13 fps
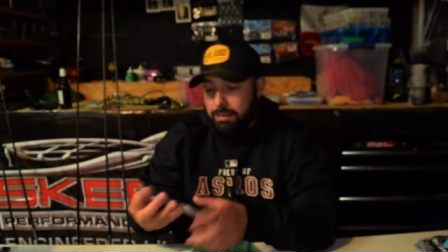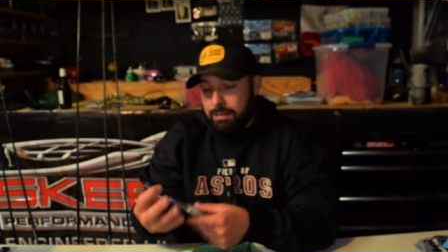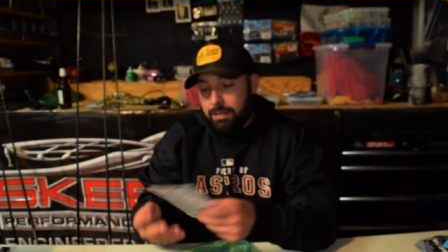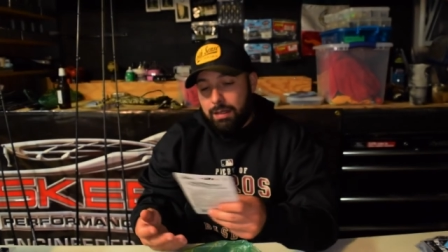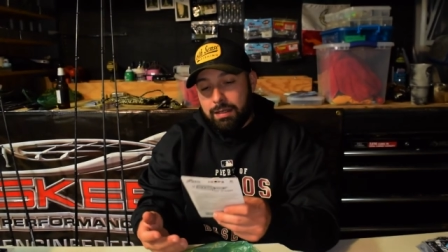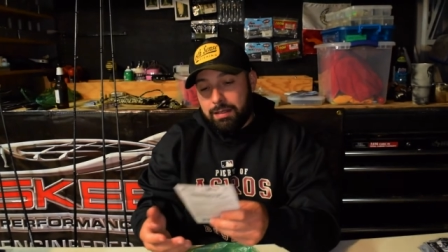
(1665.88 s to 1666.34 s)

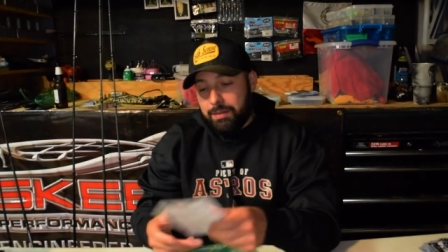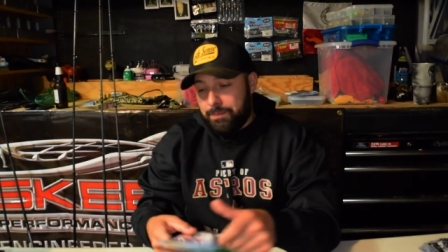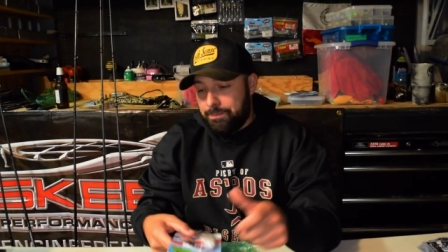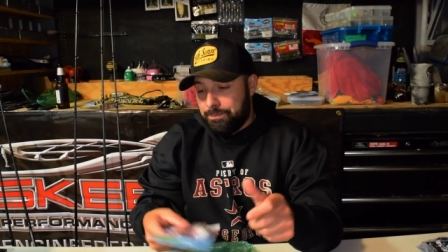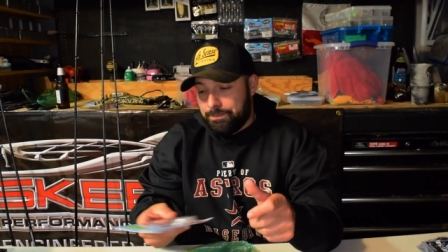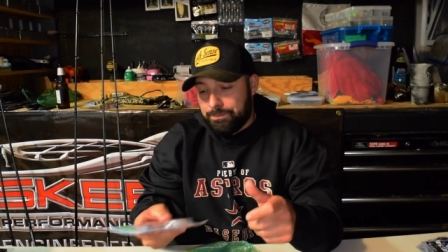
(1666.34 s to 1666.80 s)
uh,
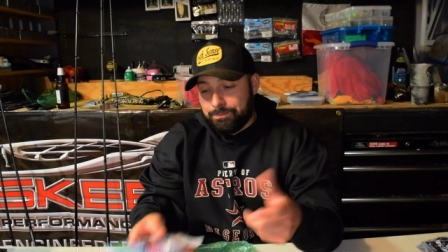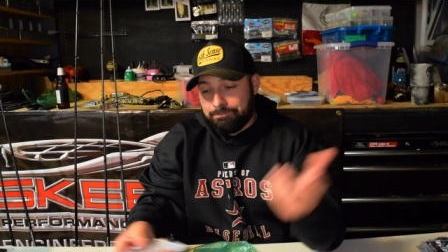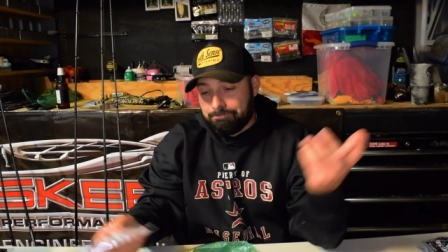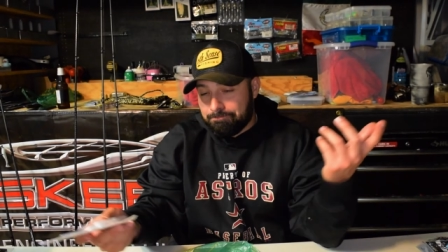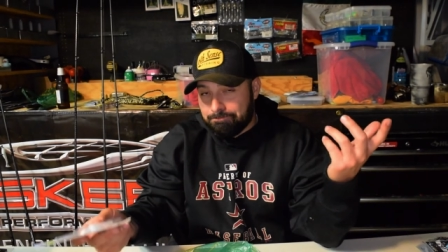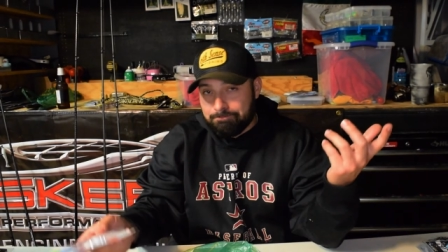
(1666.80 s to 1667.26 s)

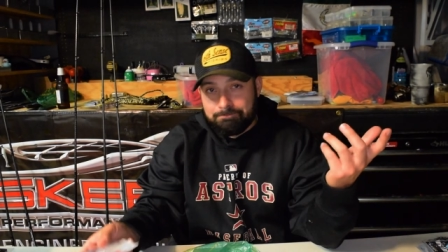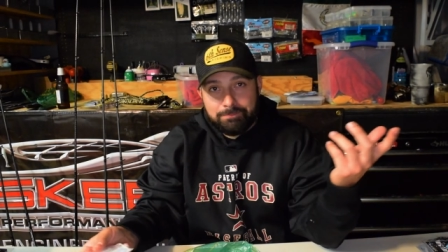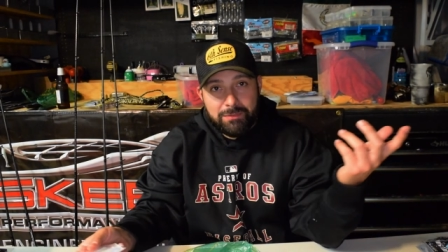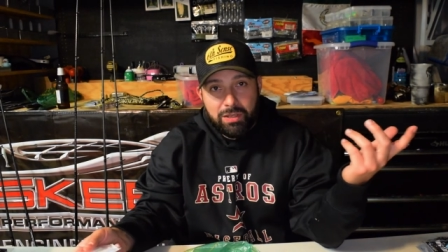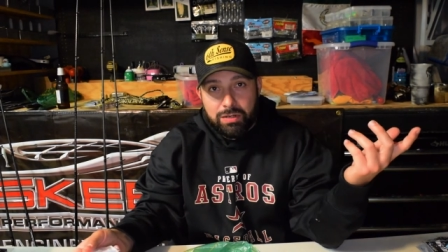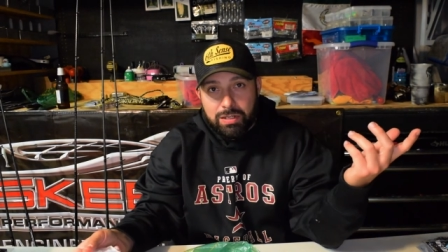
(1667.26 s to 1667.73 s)

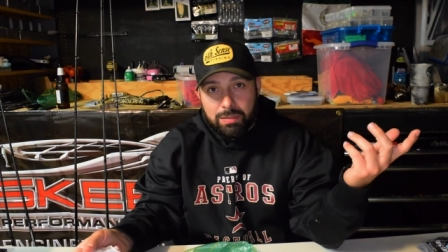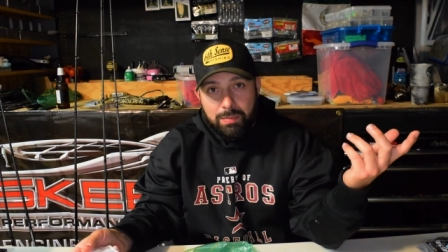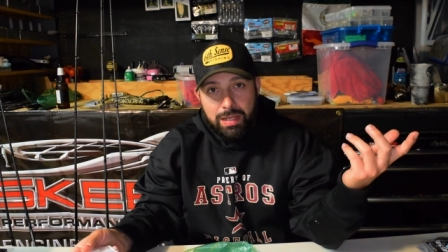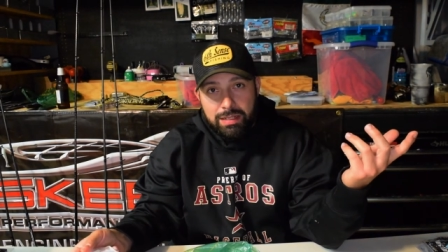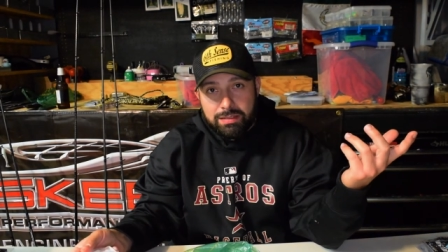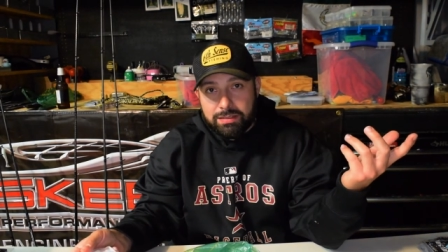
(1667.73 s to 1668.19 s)
go to
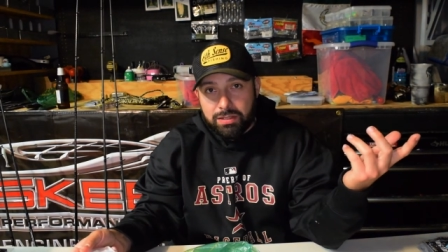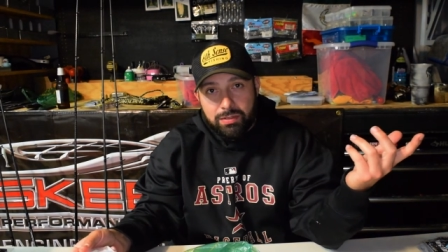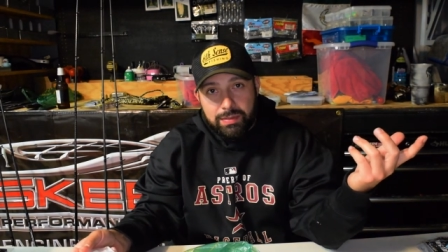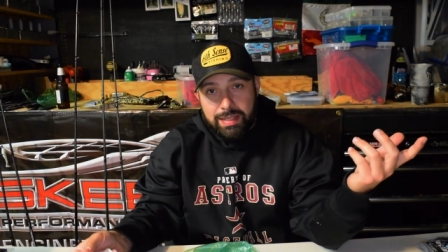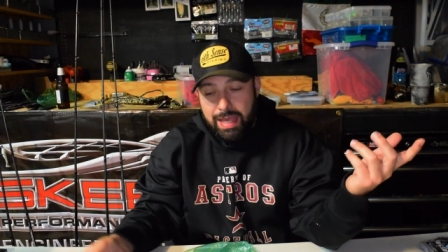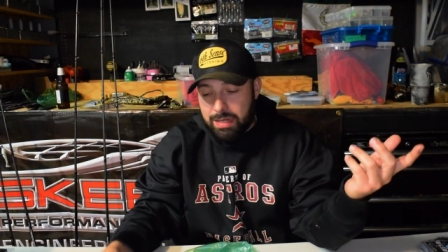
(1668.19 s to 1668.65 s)
Cabela's, go
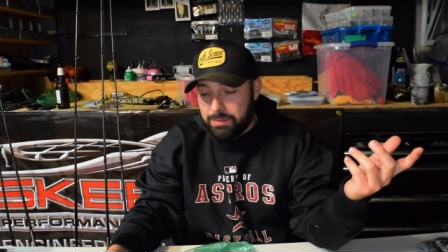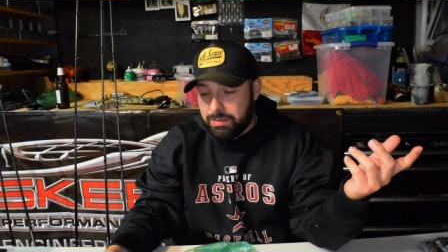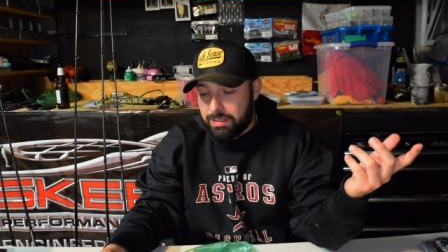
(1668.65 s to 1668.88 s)
to Academy.